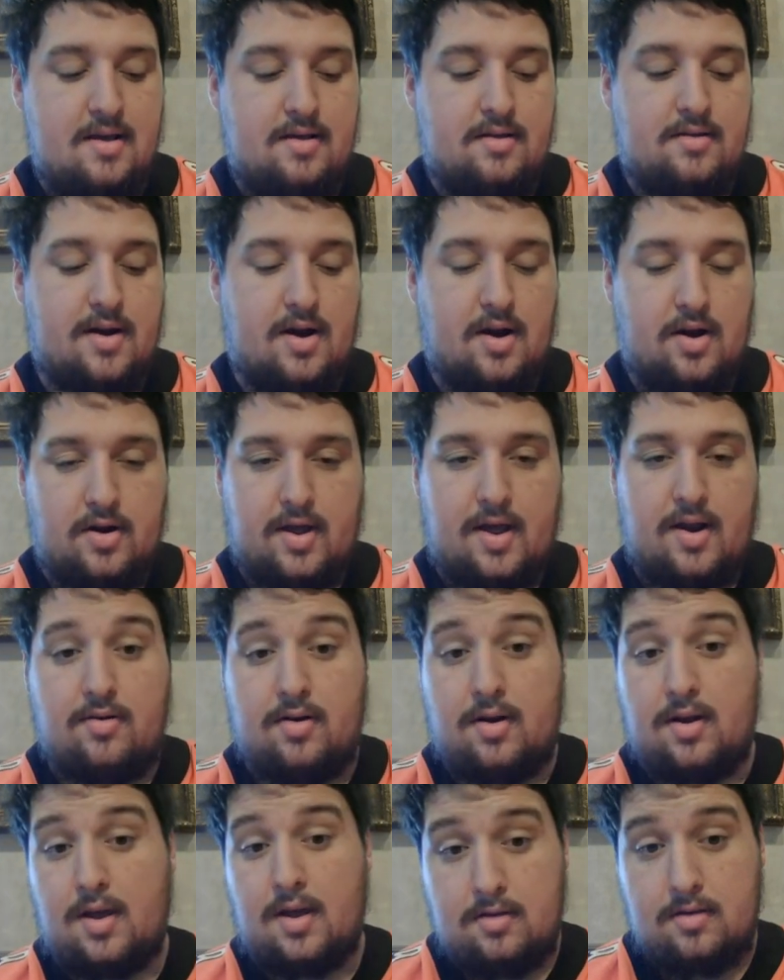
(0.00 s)
Derrick
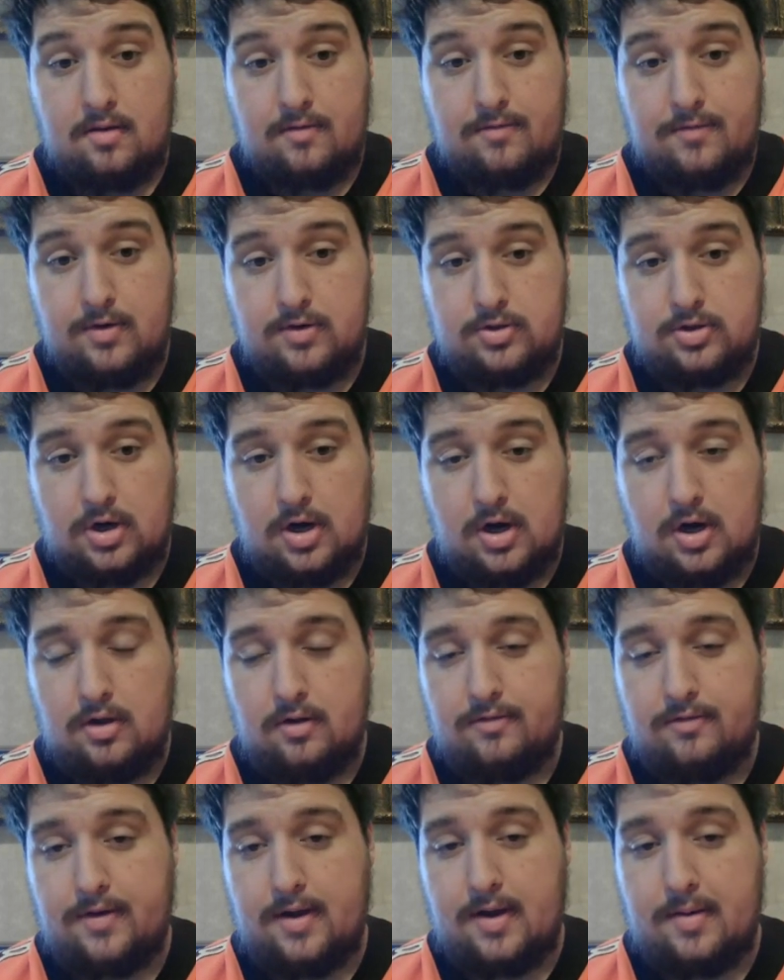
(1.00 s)
Henry is a future Hall
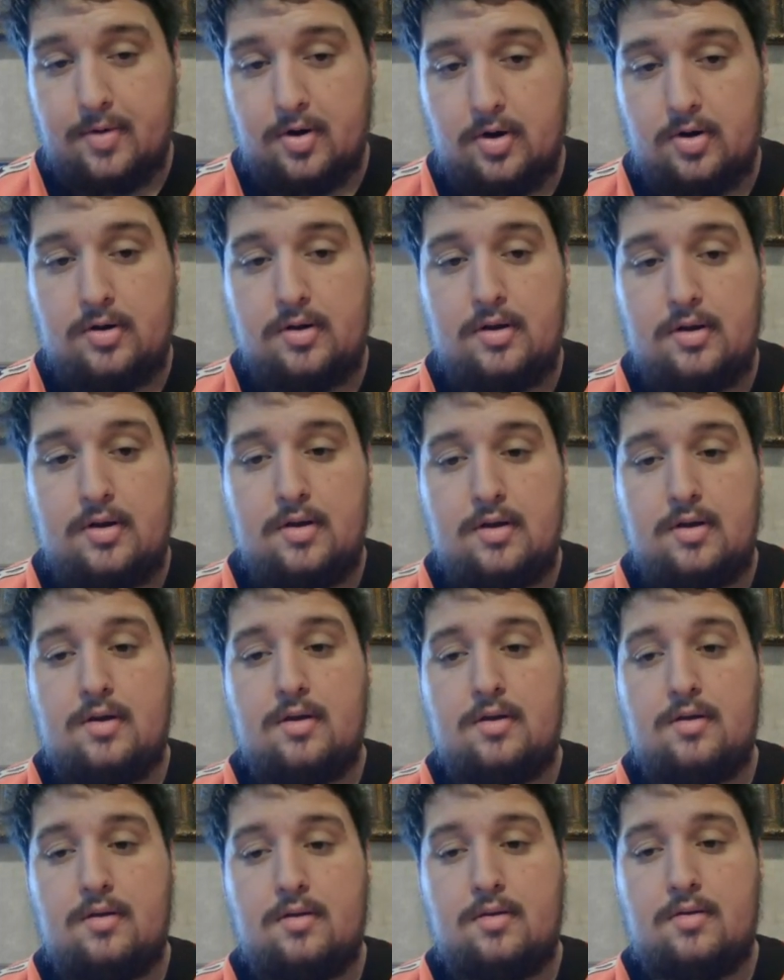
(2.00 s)
of Famer.
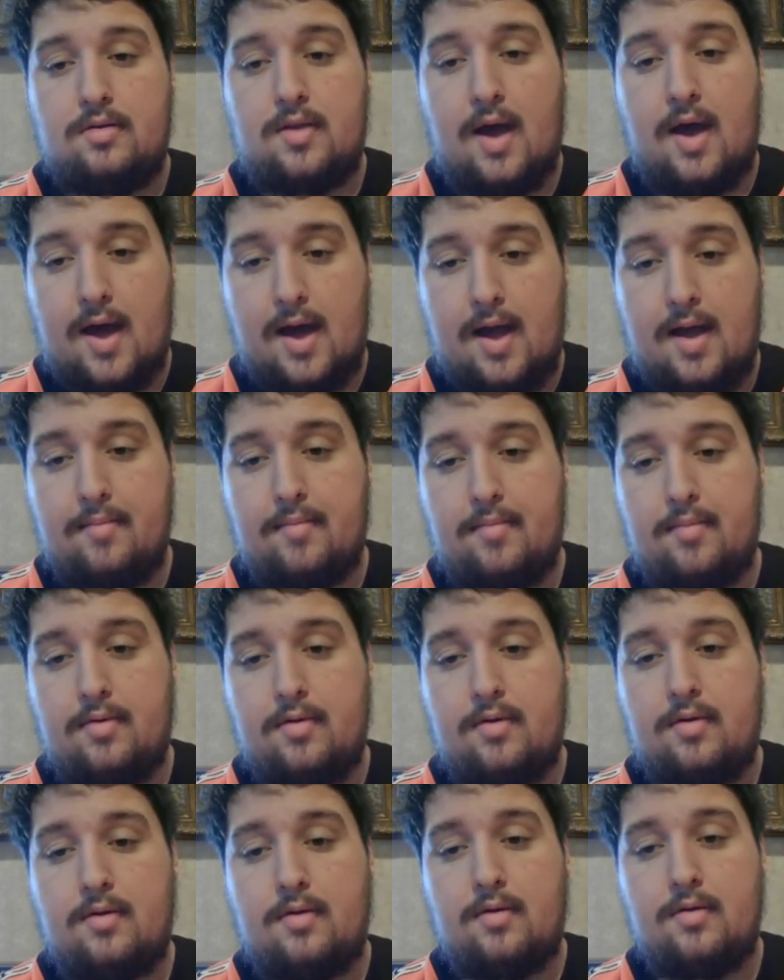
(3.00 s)
Time
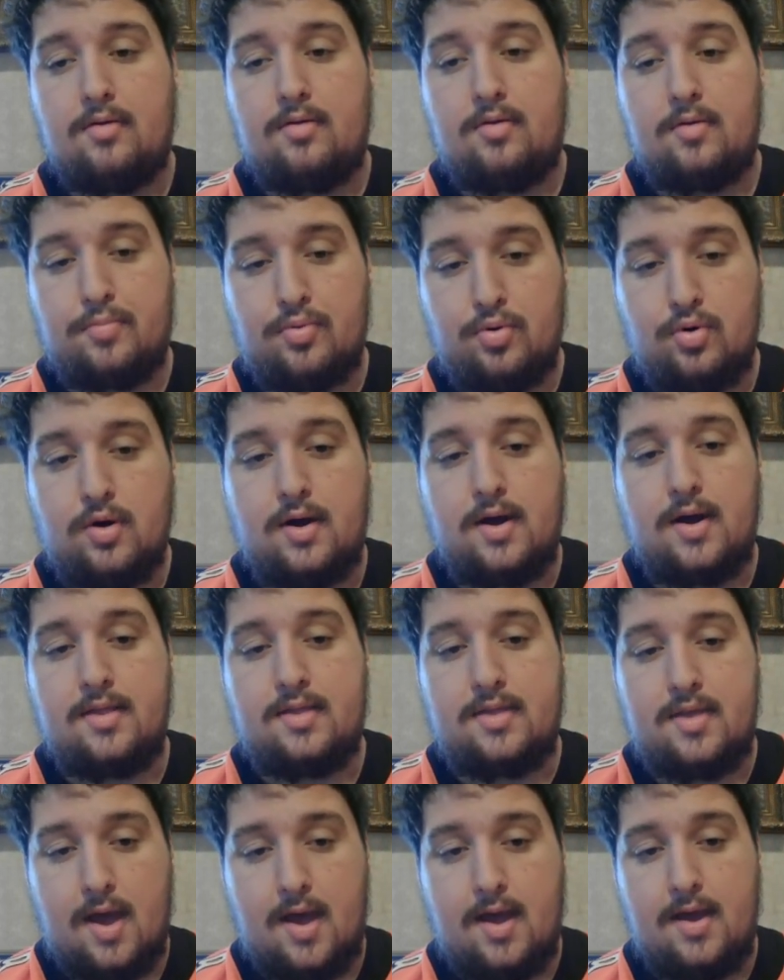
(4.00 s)
to put a
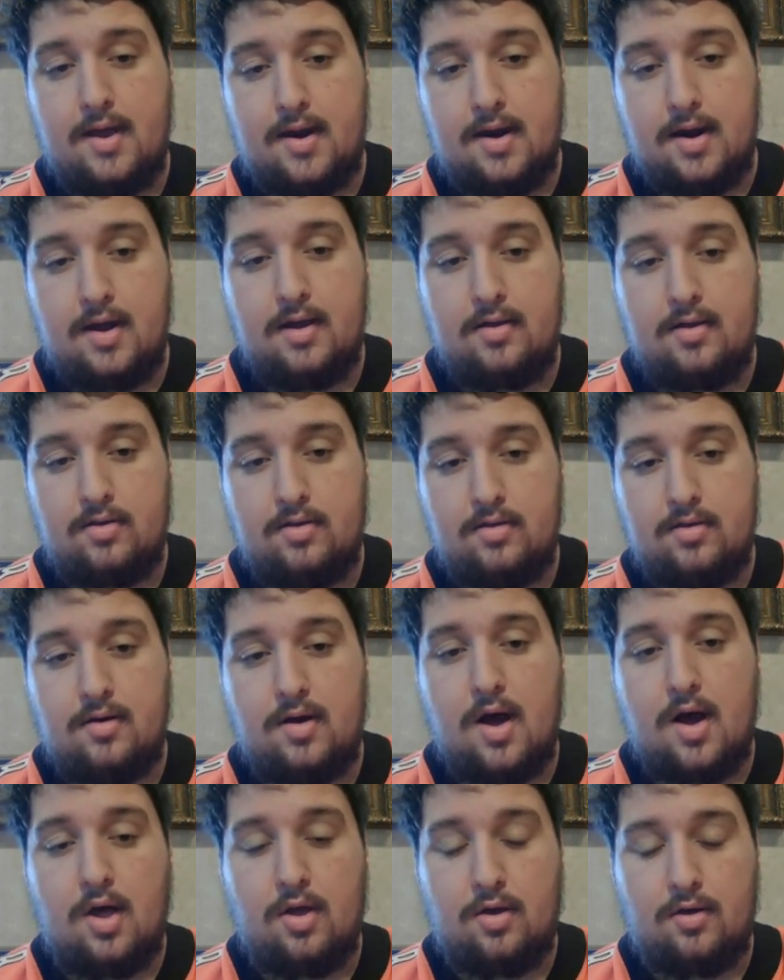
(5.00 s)
dent in his
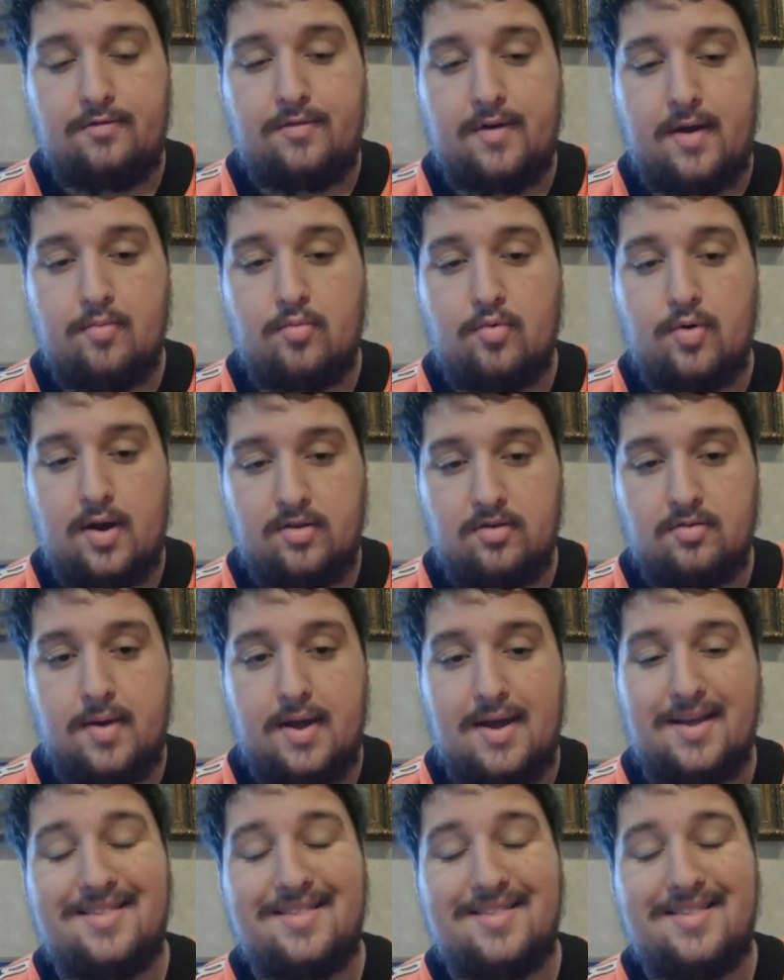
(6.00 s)
Hall of Fame resume